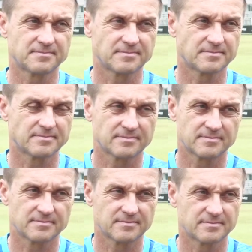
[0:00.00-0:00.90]
There are
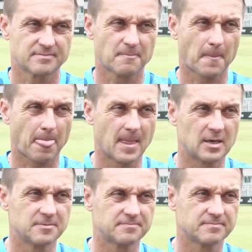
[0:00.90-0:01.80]
some new players,
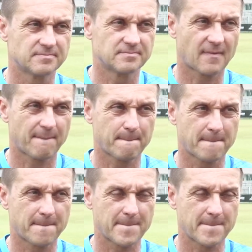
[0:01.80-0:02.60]
some young players.